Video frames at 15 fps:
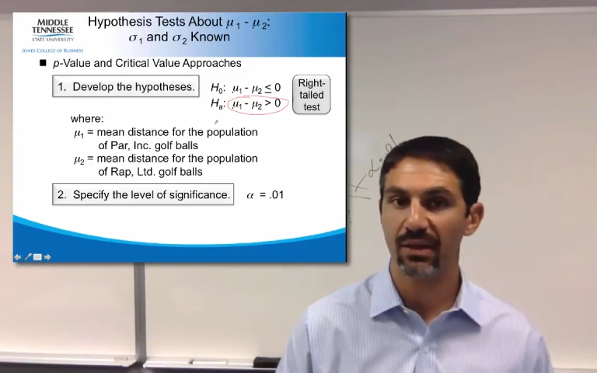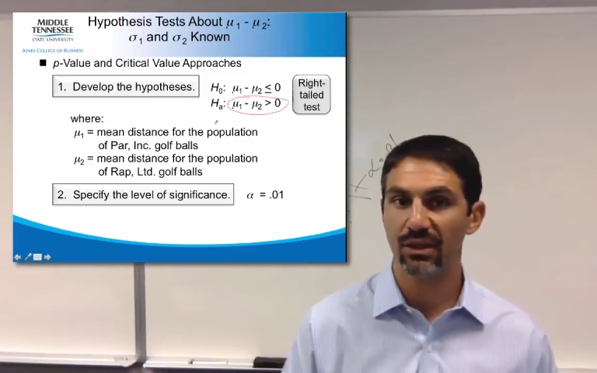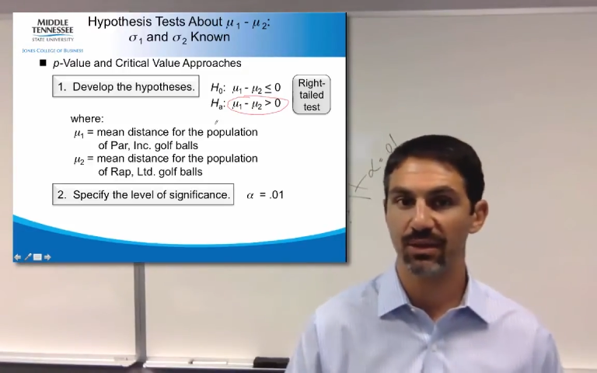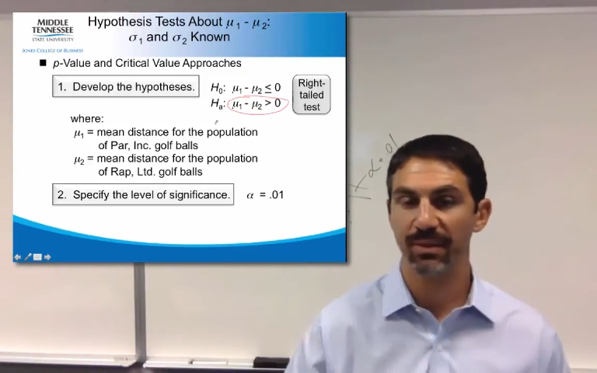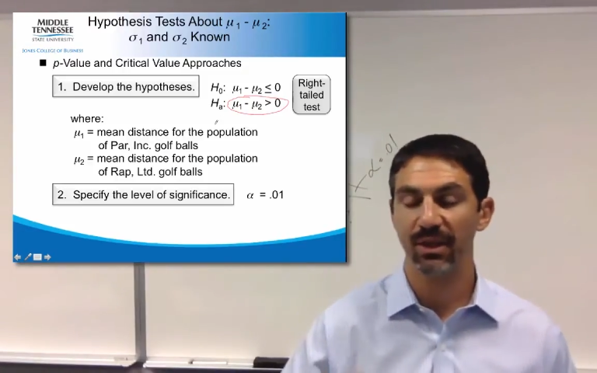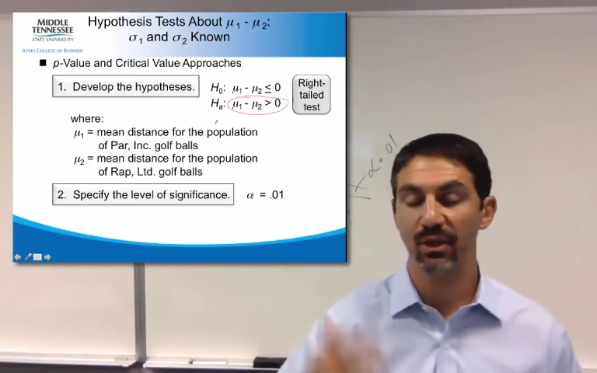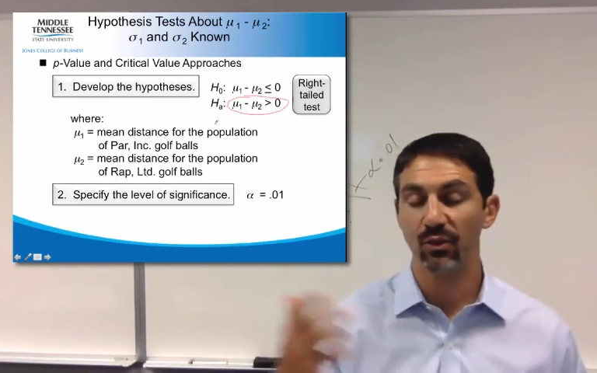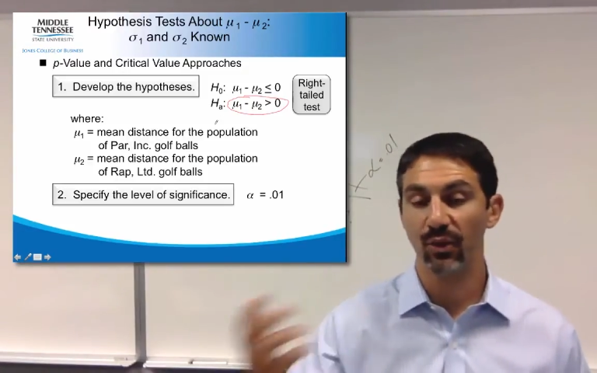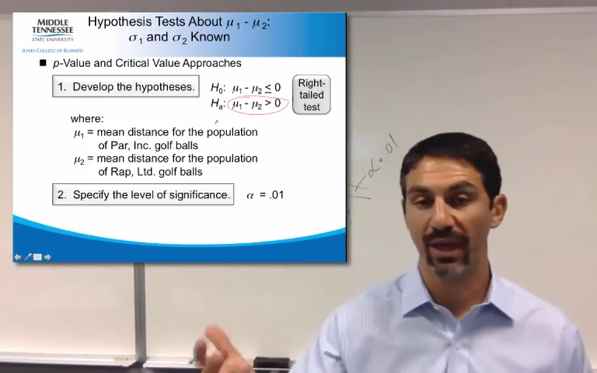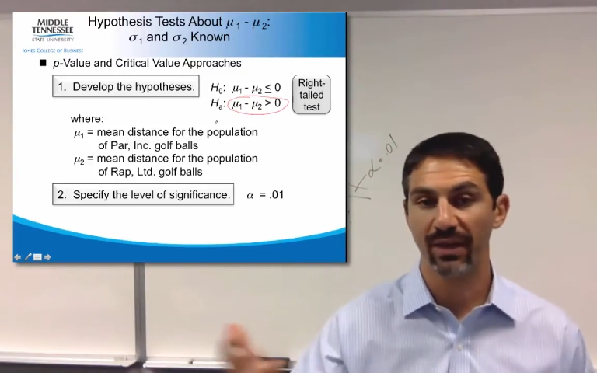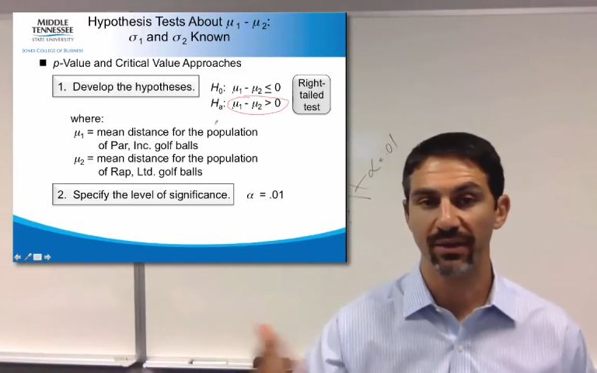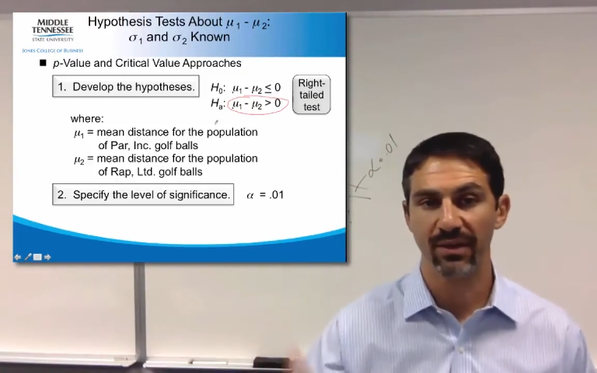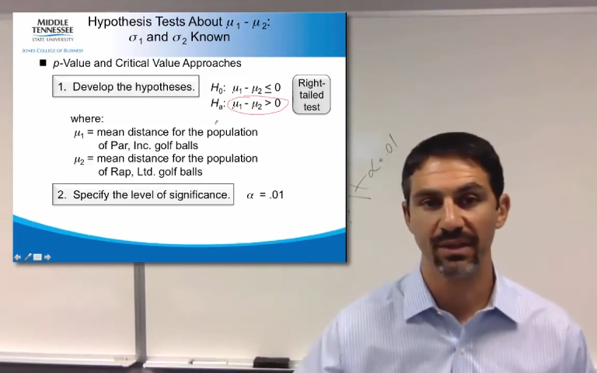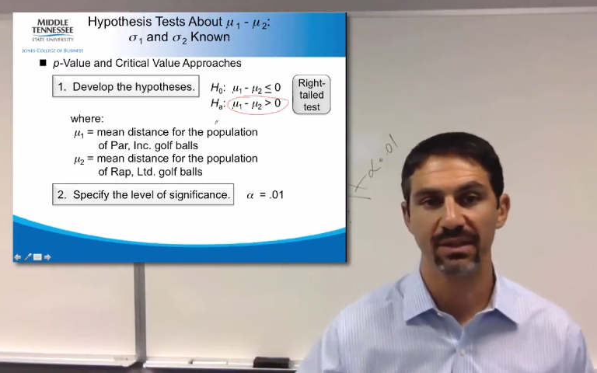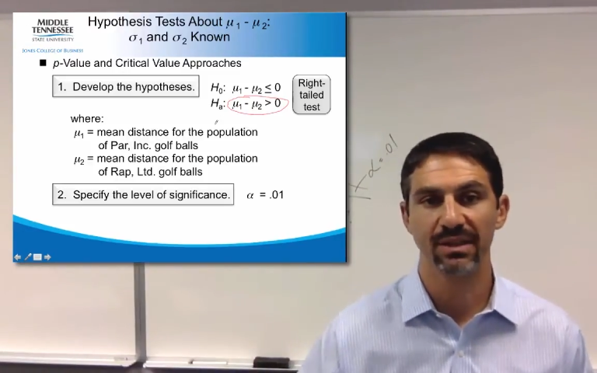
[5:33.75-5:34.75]
it should be
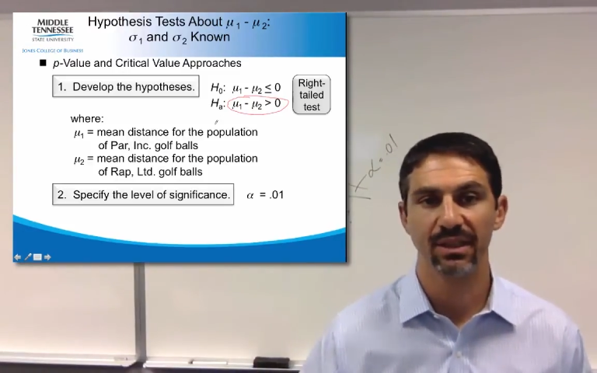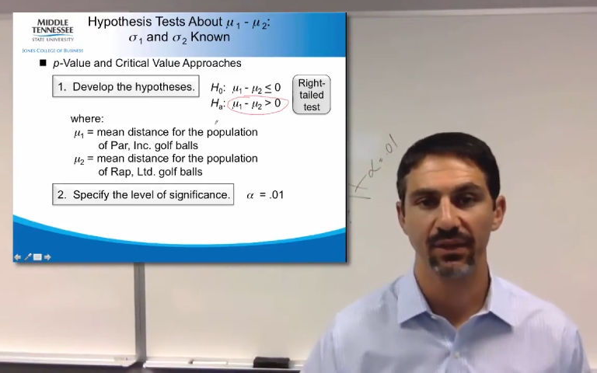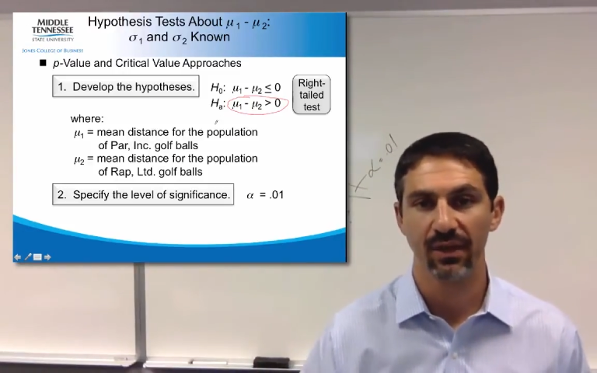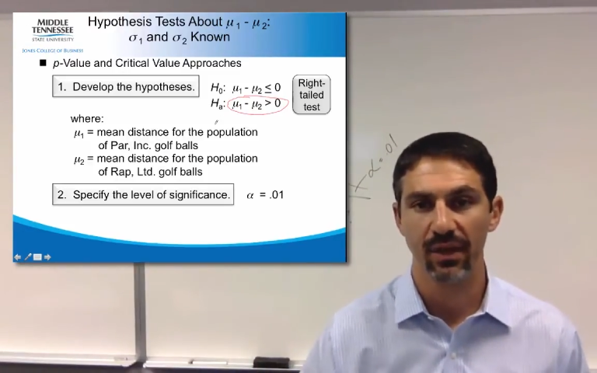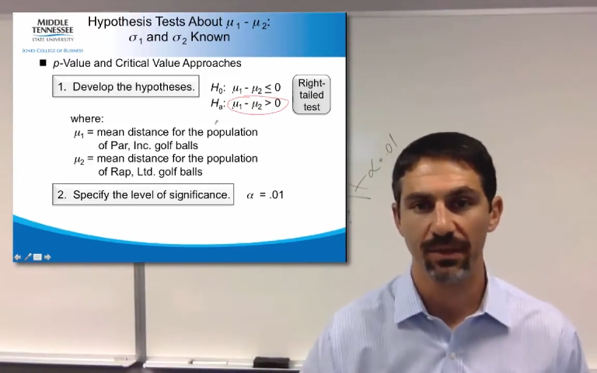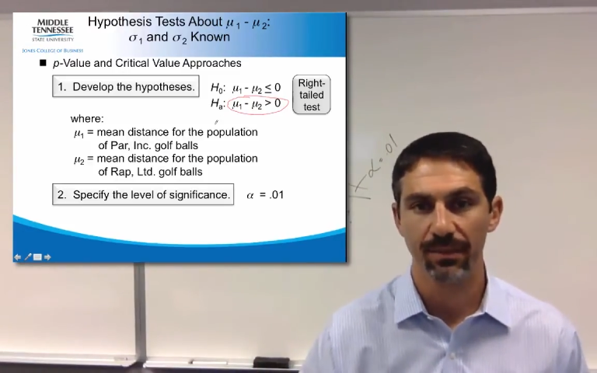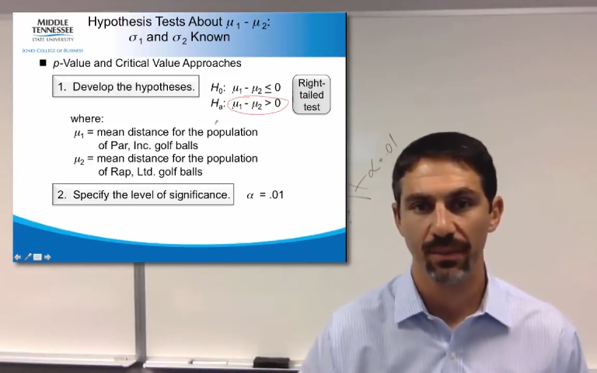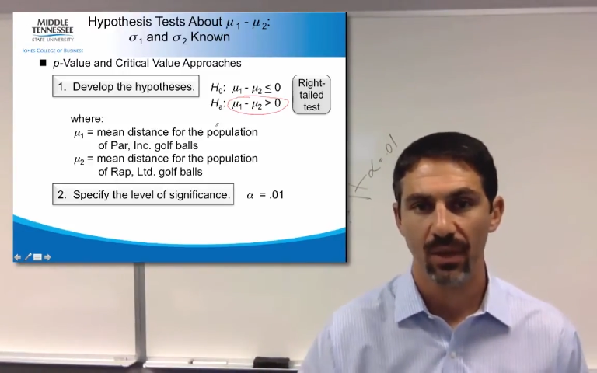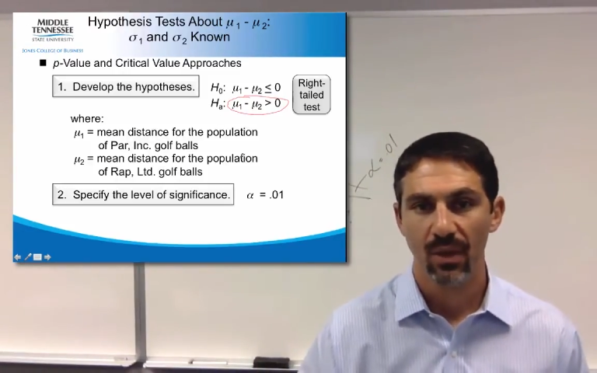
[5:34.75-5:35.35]
greater than 0.